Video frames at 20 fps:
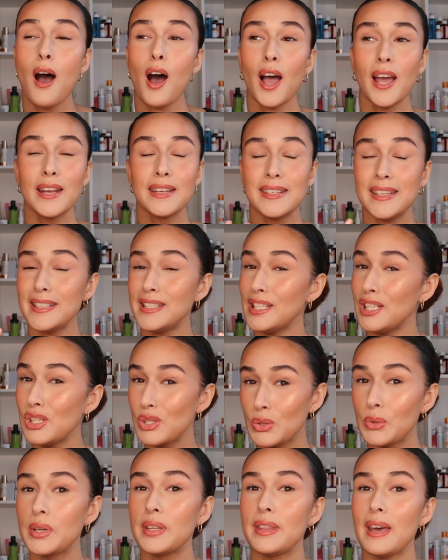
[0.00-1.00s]
I did
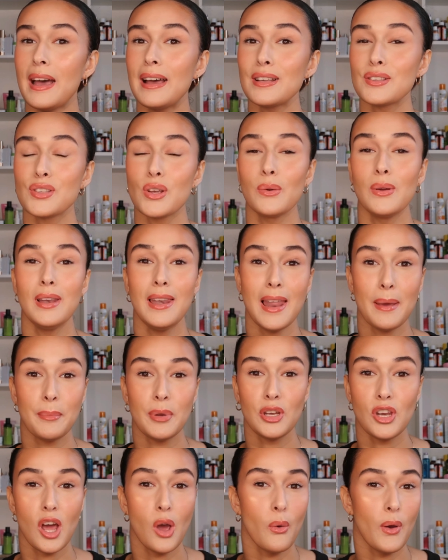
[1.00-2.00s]
enjoy that, so let me
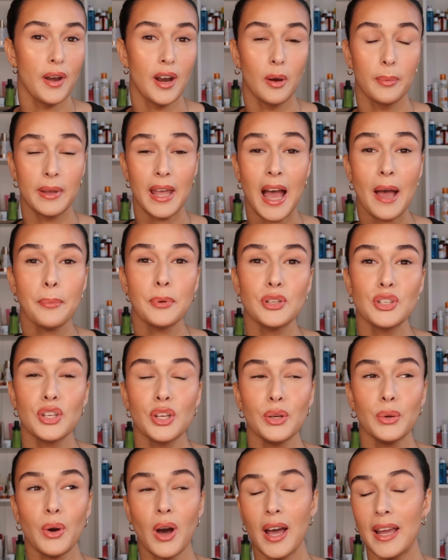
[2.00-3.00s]
know and I'll be happy
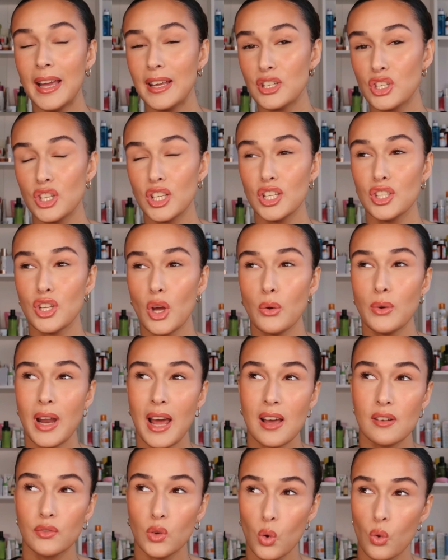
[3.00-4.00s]
to. I actually don't
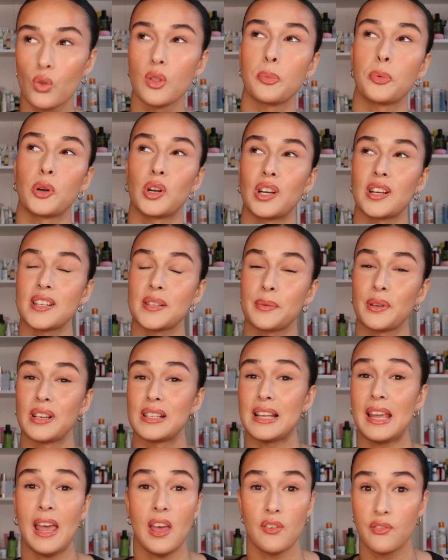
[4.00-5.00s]
have all the products because
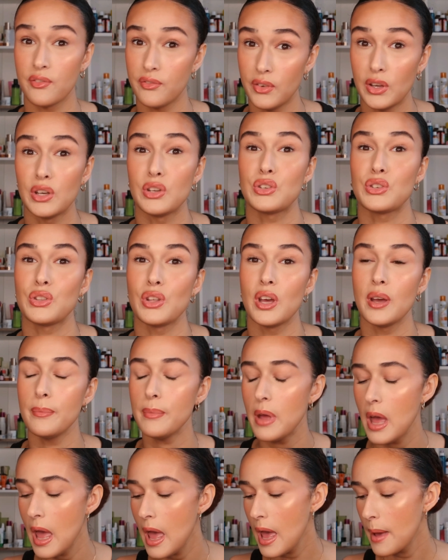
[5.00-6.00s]
I have finished them.